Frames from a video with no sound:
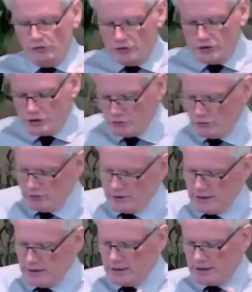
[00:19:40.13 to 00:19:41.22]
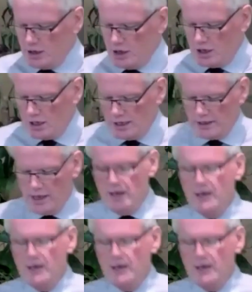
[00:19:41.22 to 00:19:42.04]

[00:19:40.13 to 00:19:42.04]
security in God